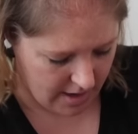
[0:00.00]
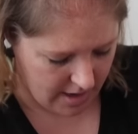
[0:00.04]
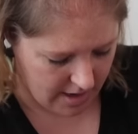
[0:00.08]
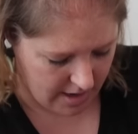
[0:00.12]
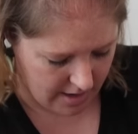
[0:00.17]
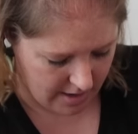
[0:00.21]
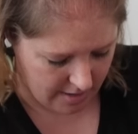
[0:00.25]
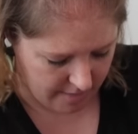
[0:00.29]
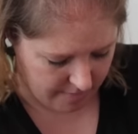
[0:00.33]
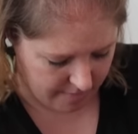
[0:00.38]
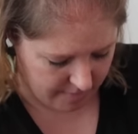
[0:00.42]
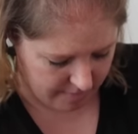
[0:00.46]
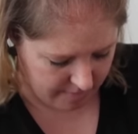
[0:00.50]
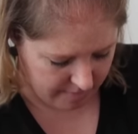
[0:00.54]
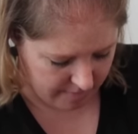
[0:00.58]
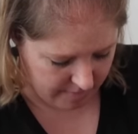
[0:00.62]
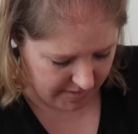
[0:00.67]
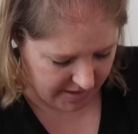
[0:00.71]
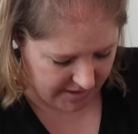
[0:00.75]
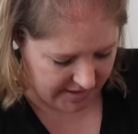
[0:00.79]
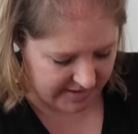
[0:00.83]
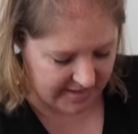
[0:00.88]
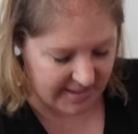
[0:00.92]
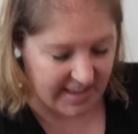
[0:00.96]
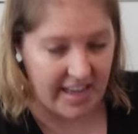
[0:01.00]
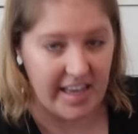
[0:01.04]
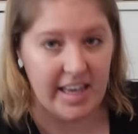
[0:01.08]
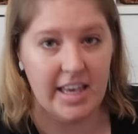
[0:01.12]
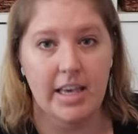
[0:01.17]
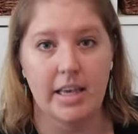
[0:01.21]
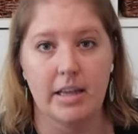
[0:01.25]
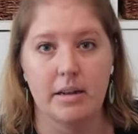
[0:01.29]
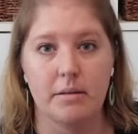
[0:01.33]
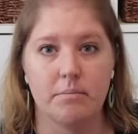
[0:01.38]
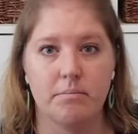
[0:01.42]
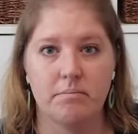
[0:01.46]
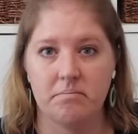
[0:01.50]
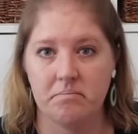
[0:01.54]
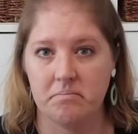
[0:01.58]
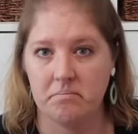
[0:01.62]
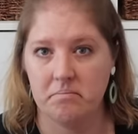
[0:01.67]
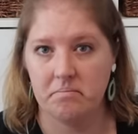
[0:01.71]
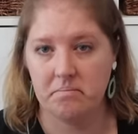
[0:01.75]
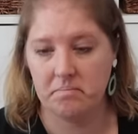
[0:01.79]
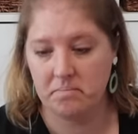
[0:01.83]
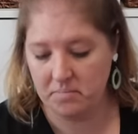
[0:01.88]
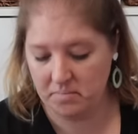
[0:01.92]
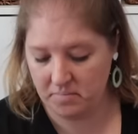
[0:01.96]
um, because I hid
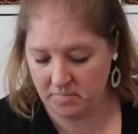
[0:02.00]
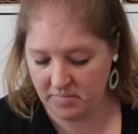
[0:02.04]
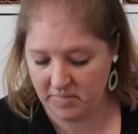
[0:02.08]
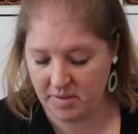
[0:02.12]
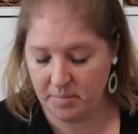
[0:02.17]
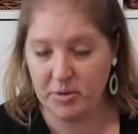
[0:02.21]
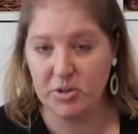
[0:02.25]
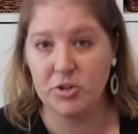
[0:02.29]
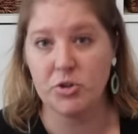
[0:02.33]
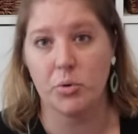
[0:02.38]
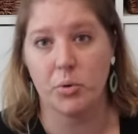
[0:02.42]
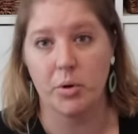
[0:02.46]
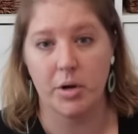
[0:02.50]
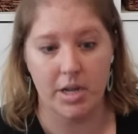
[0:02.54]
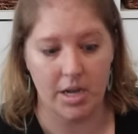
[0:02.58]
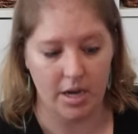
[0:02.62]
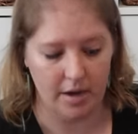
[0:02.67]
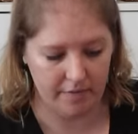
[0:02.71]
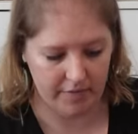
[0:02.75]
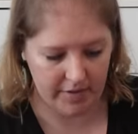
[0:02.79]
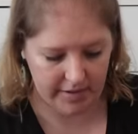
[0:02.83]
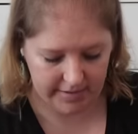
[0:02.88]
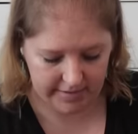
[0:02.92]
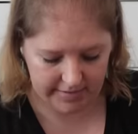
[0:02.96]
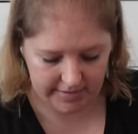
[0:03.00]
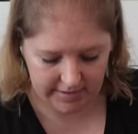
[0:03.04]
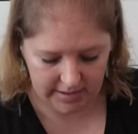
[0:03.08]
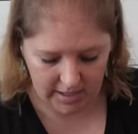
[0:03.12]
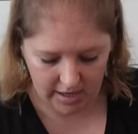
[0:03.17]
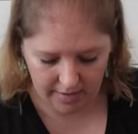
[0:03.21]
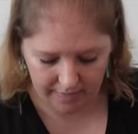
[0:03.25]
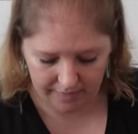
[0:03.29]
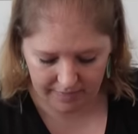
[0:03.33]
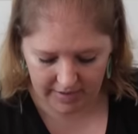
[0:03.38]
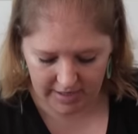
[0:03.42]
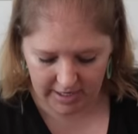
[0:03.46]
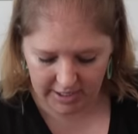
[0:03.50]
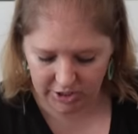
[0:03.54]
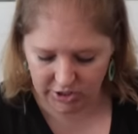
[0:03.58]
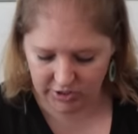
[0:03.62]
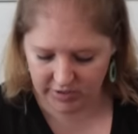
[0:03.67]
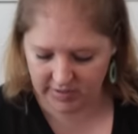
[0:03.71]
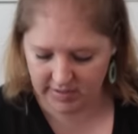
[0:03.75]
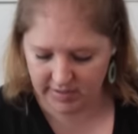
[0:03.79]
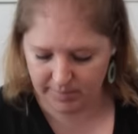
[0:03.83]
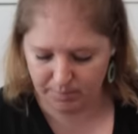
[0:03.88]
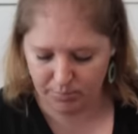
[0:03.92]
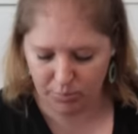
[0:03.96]
the majority of this stuff and I
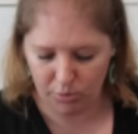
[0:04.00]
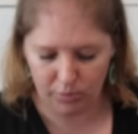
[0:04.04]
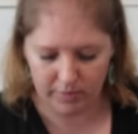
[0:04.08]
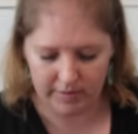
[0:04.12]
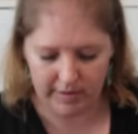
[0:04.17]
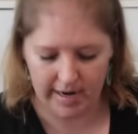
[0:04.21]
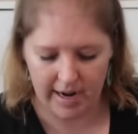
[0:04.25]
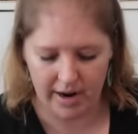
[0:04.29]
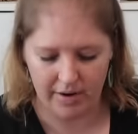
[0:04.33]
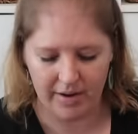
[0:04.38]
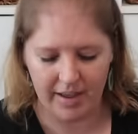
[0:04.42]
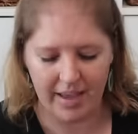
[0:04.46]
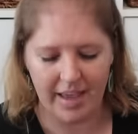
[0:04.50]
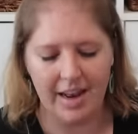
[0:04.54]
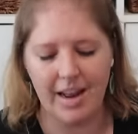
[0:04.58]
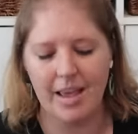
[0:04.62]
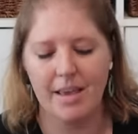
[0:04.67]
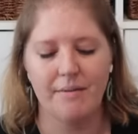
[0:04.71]
just pulled it out again.